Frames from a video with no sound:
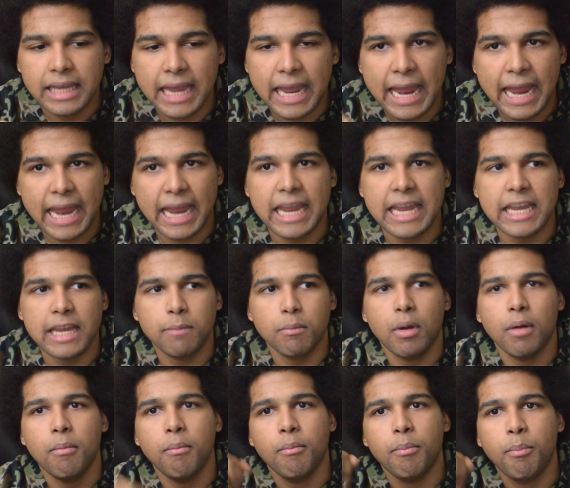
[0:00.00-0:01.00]
became
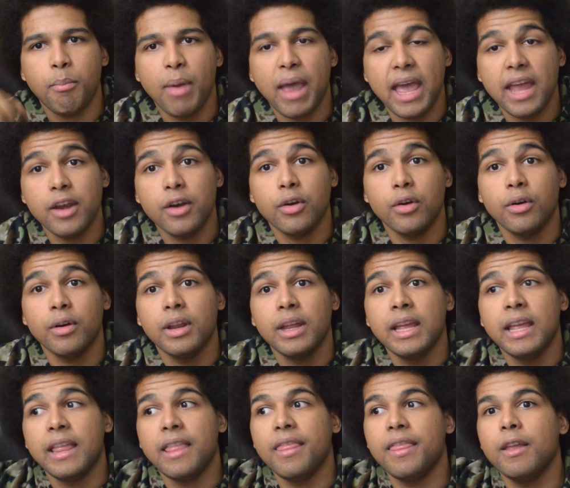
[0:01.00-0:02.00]
better
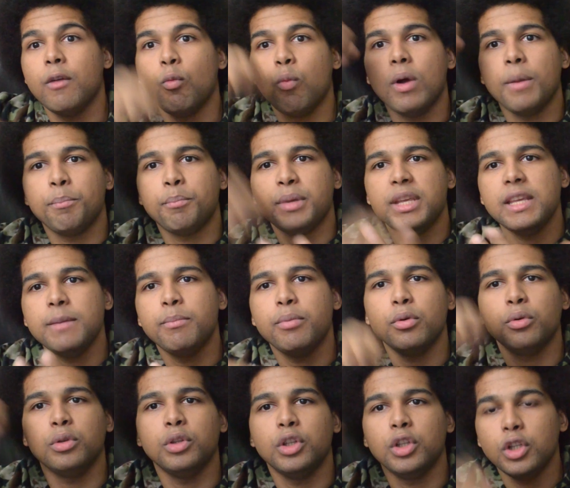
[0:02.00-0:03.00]
than what
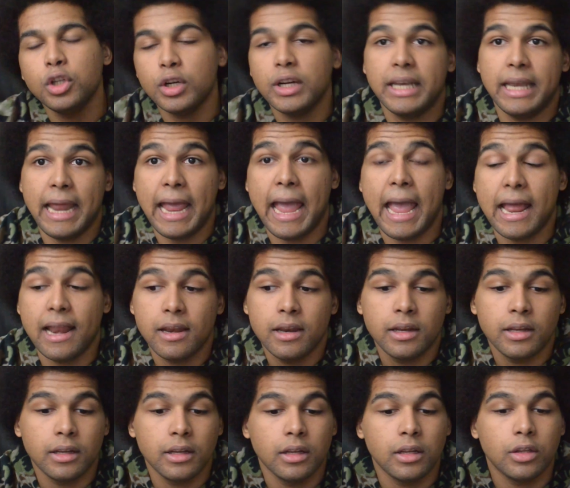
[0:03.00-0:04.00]
people looked at
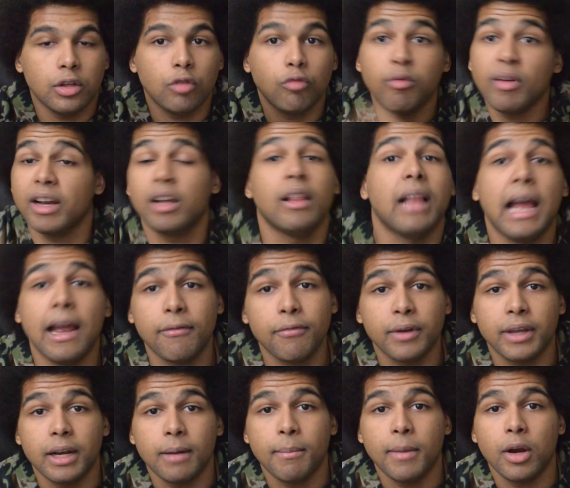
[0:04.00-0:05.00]
the regular
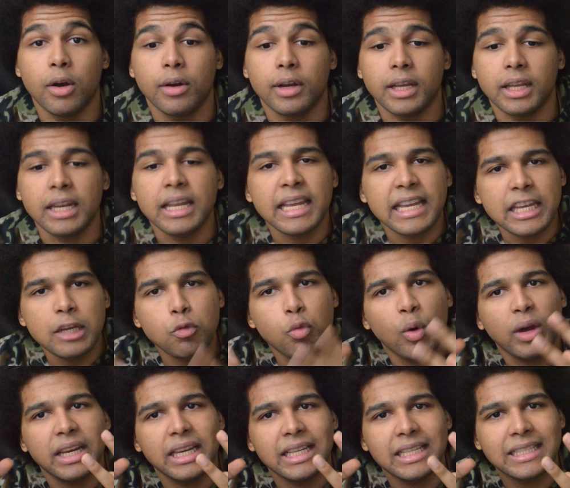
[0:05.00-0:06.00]
African American. He
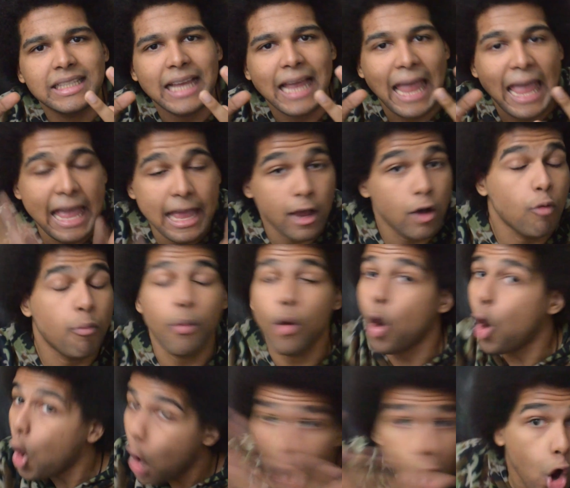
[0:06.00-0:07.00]
wanted to help
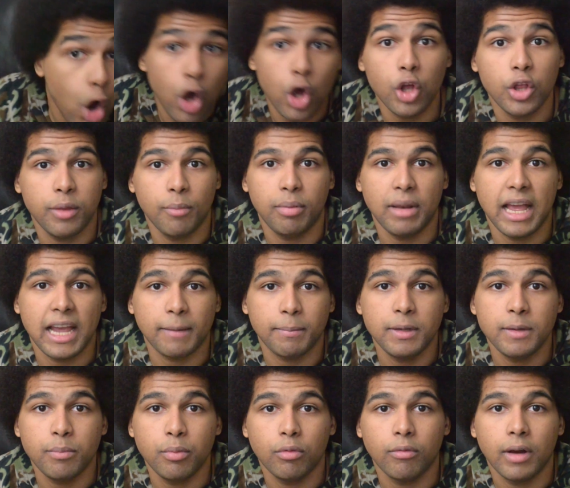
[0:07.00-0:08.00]
all the black
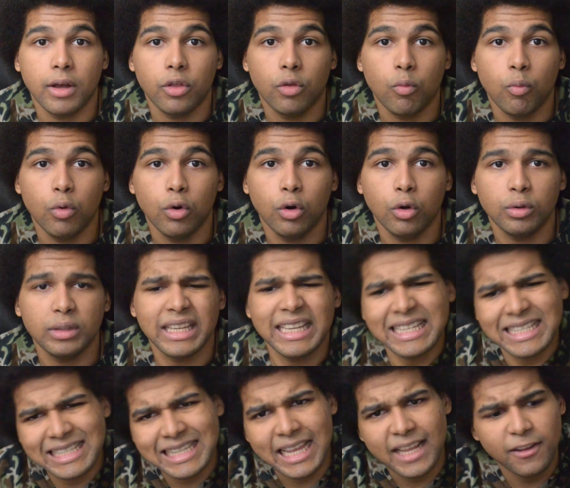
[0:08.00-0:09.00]
people around the world
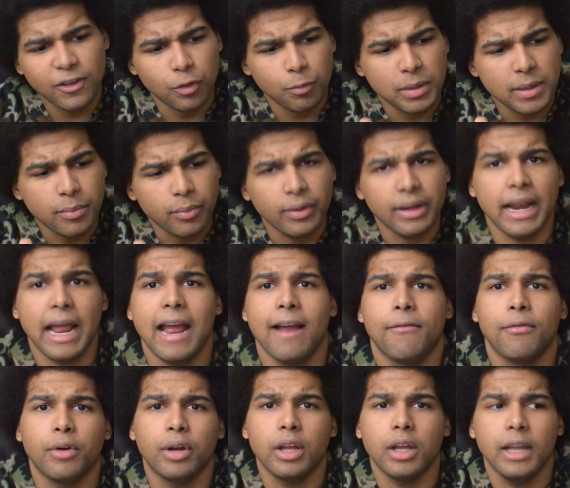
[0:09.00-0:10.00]
instead of the people in
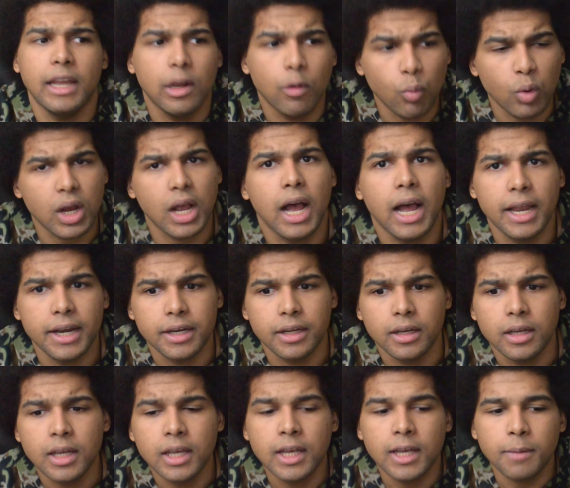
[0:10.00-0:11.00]
Africa and Wakanda
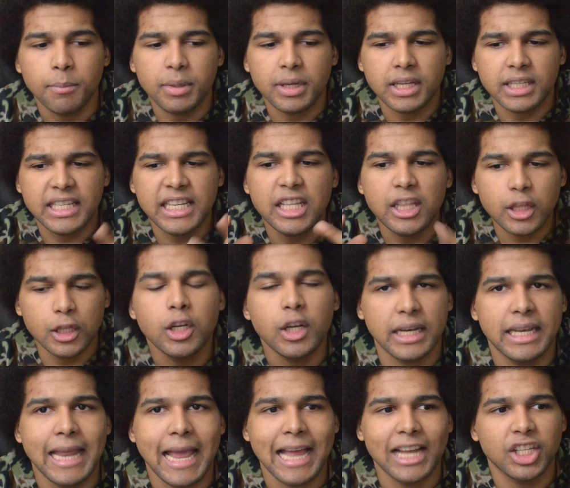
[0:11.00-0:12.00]
because he
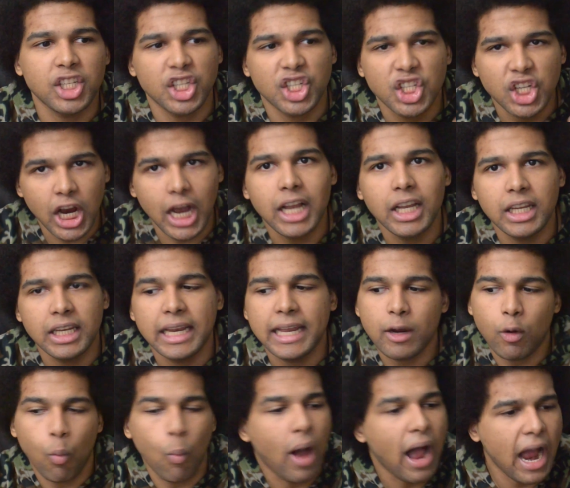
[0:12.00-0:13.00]
looked at T'Challa
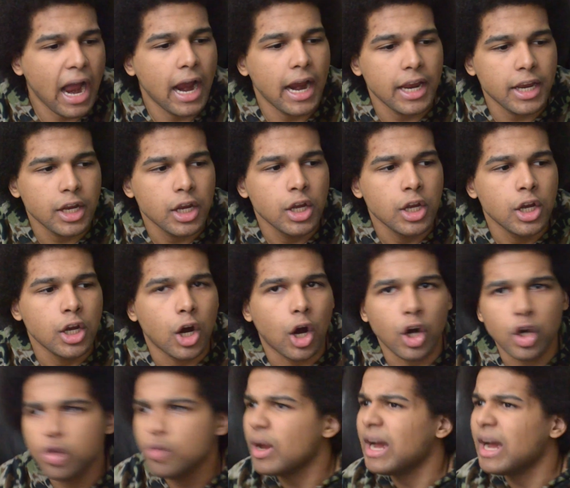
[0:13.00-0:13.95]
like, why are you